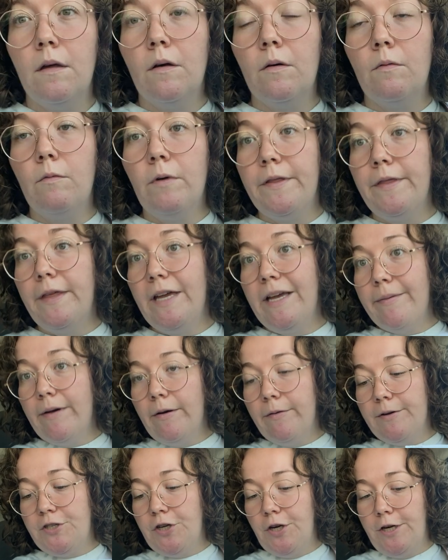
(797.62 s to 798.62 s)
One thing
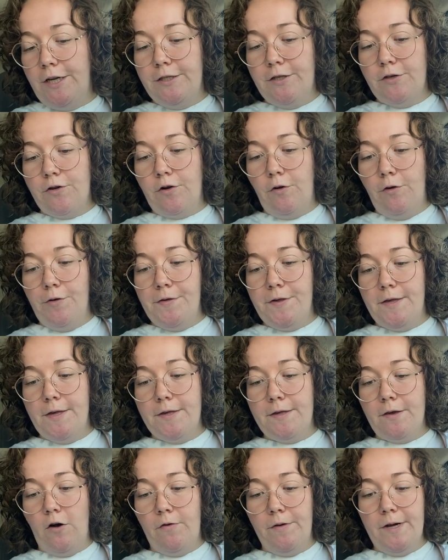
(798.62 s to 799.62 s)
about returning to Kohl's
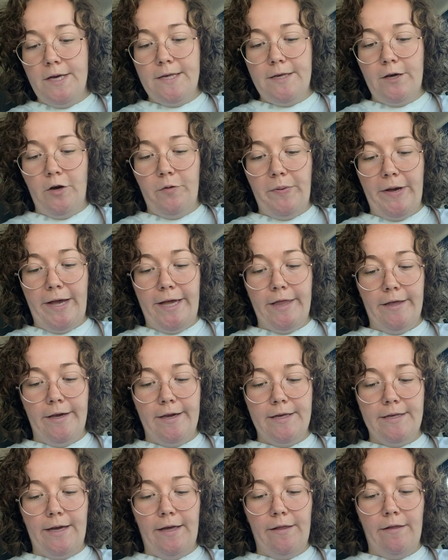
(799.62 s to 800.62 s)
is it's always so
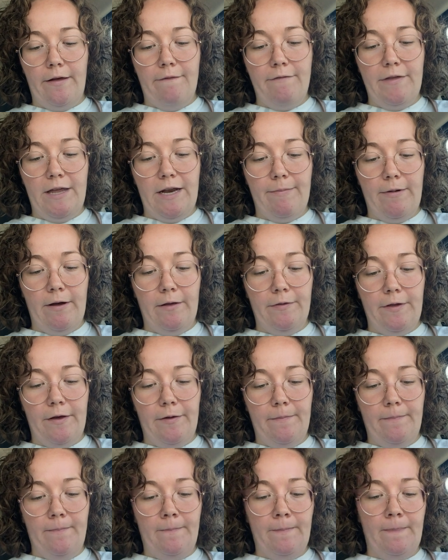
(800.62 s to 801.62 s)
painless. I love that about
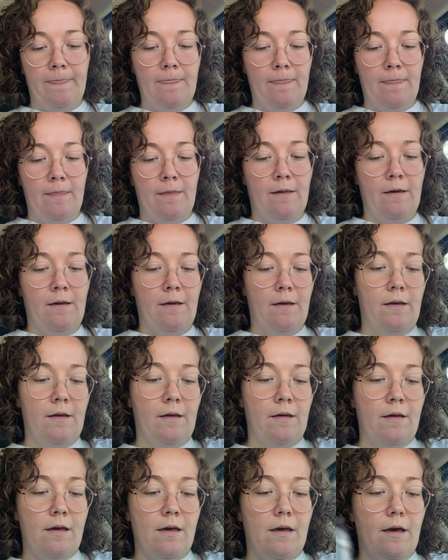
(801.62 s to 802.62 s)
them.
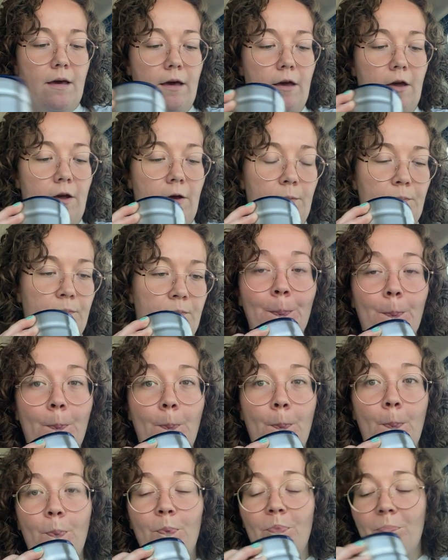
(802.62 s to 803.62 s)
Um,
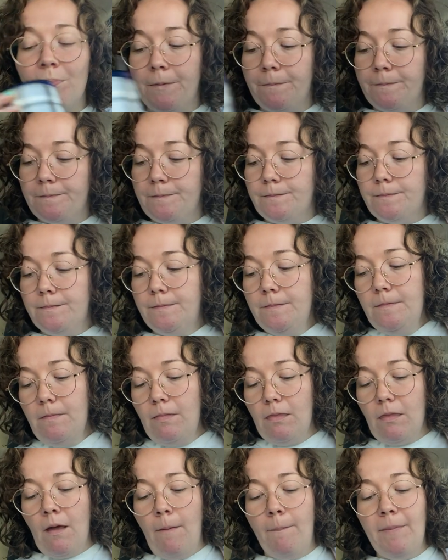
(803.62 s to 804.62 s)

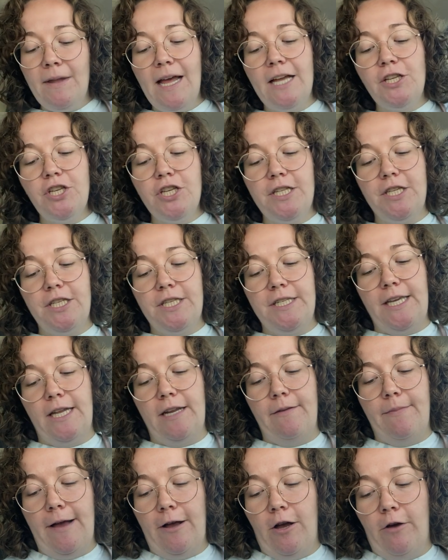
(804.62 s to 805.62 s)
but I did just
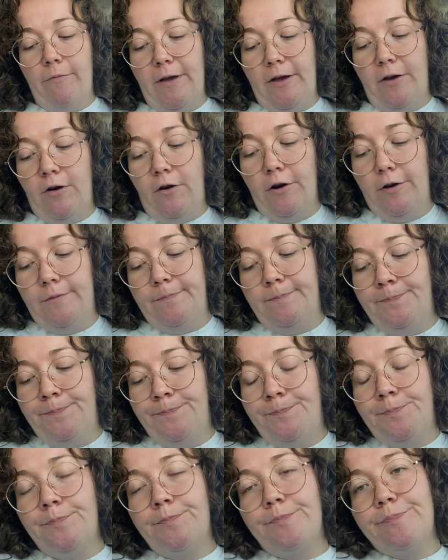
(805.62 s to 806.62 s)
get it back on my card.
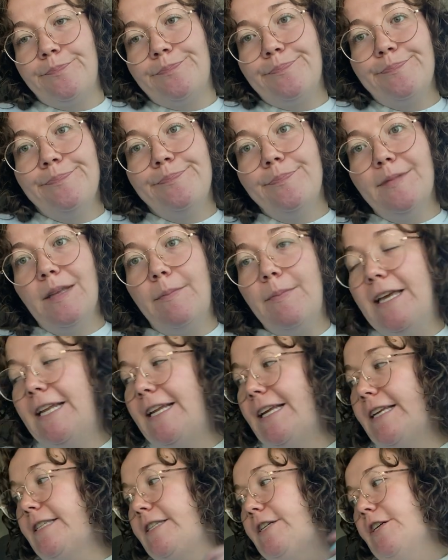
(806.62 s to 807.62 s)
I
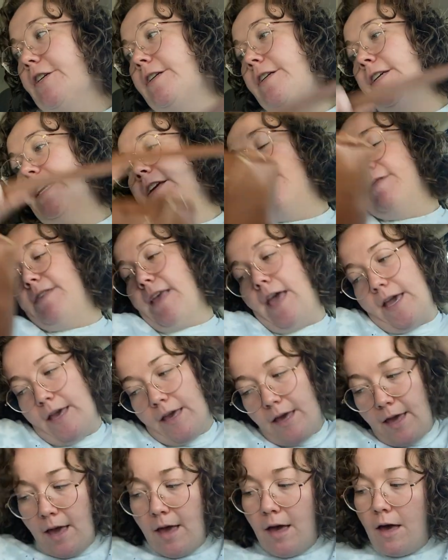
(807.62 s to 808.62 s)
made it easier. He was
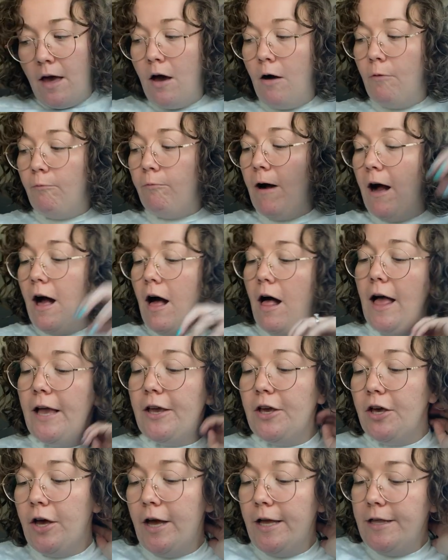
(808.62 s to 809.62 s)
like, well, I
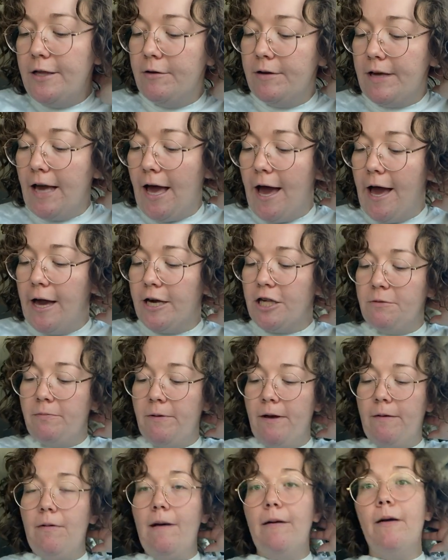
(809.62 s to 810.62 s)
could do cash, but
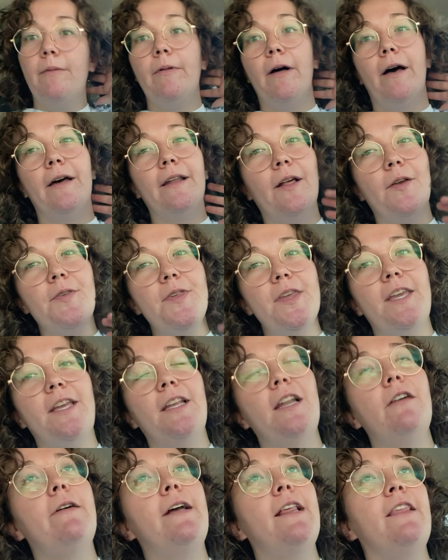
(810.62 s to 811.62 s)
blah, blah, blah. And I was like,
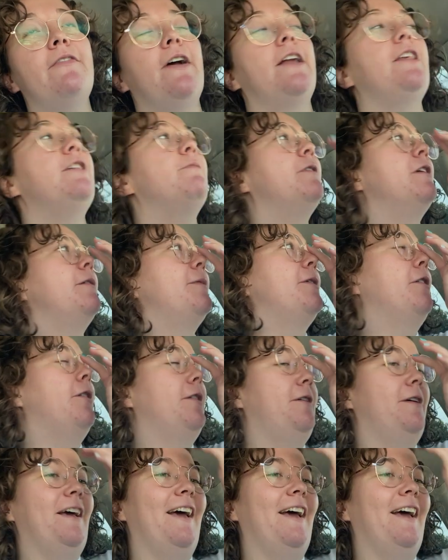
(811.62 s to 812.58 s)
you know what? It's fine. Just put it on my card.